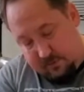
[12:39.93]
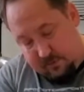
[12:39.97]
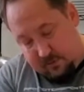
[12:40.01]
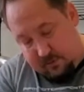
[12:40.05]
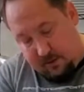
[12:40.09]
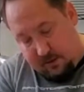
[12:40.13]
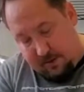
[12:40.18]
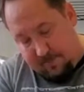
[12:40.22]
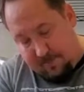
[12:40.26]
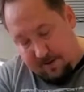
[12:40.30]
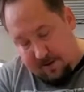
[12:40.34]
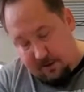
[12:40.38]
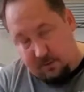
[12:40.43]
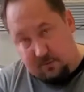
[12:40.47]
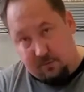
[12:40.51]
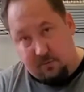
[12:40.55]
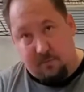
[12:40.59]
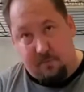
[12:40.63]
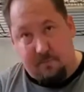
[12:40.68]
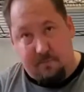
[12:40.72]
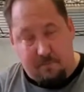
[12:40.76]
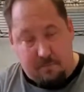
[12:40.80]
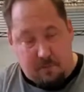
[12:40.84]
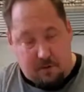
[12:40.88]
I made a
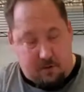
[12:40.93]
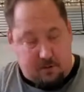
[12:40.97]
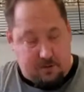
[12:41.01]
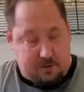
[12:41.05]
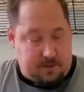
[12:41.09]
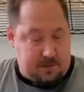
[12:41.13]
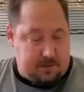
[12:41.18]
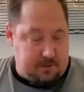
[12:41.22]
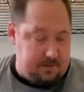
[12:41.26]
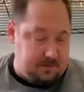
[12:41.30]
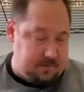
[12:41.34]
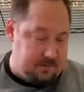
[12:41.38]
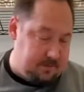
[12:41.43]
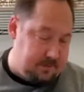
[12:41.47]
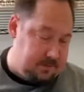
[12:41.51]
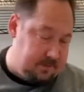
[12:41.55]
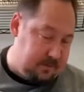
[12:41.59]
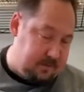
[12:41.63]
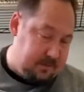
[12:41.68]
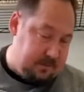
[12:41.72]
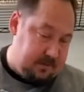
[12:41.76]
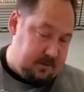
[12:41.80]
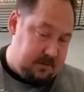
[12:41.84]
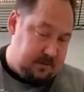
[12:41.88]
little mark.
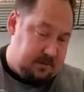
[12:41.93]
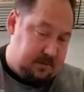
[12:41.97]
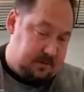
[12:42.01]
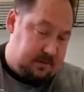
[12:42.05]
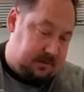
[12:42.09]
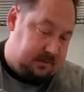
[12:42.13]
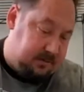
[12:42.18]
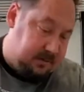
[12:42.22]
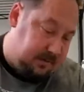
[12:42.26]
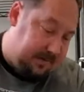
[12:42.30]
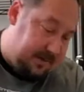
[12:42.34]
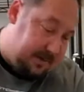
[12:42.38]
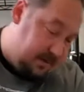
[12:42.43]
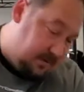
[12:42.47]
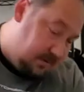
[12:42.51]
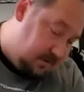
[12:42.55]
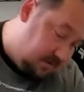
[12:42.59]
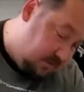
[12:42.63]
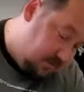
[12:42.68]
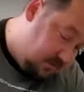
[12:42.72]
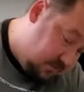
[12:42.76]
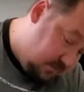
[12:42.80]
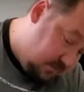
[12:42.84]
So I know